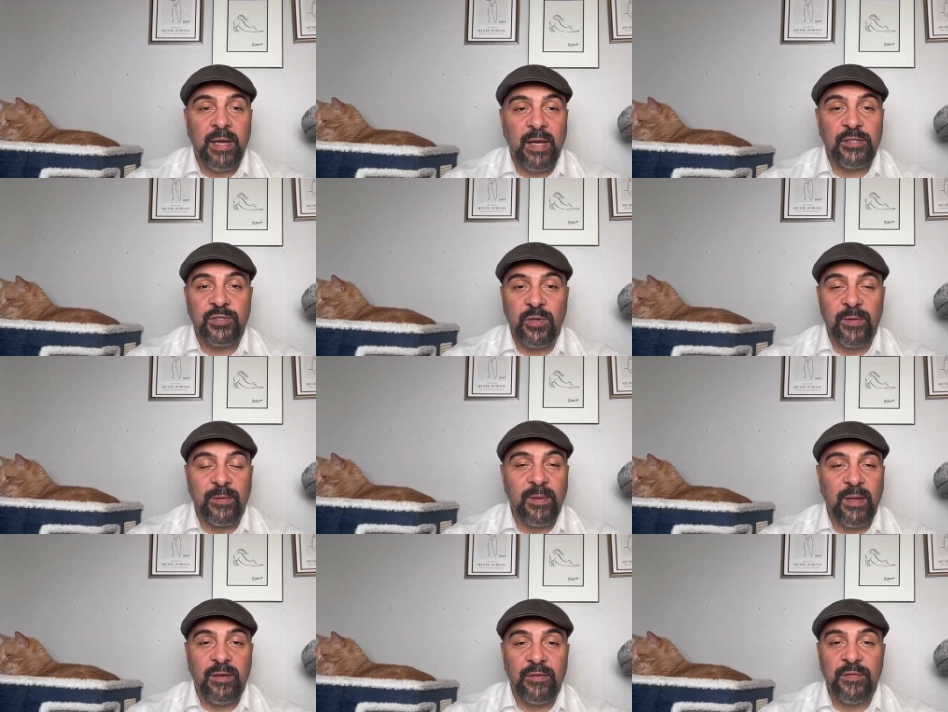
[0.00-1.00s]
I show them
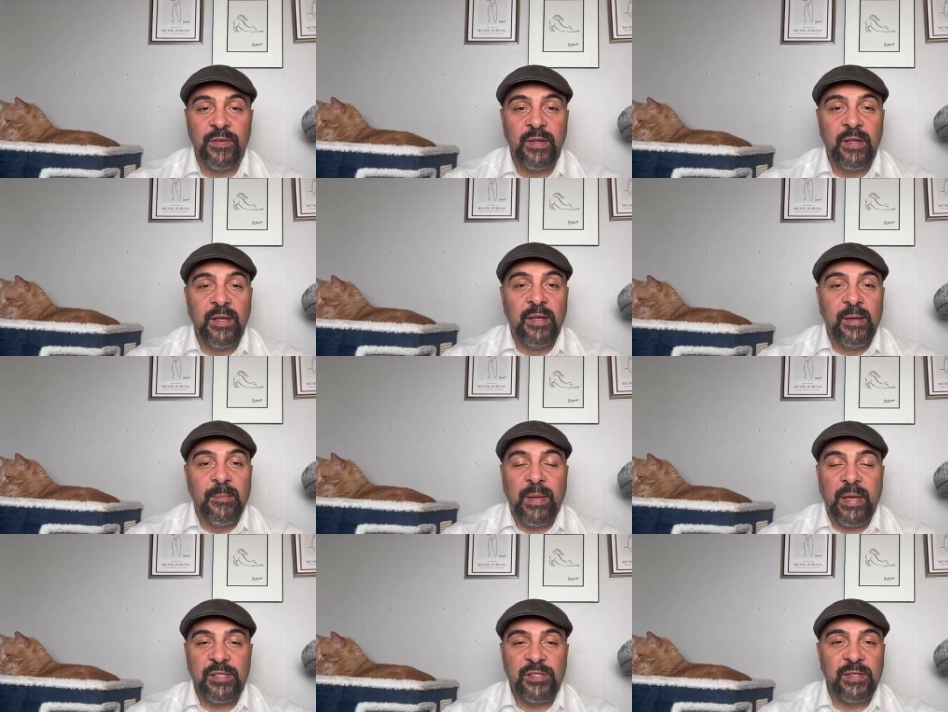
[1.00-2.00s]
love,
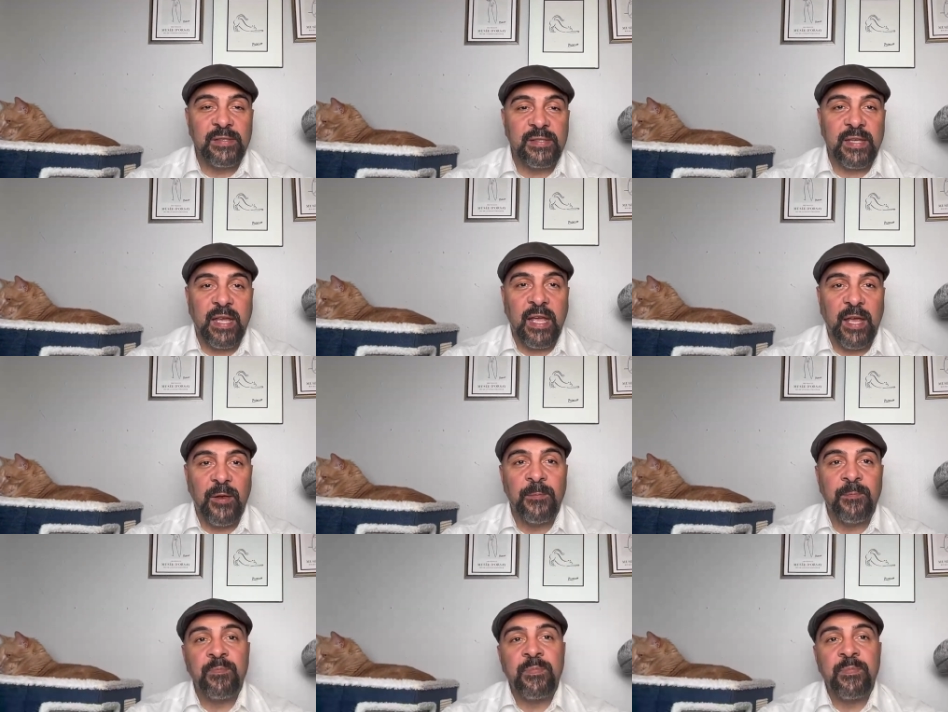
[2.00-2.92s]
patience, care.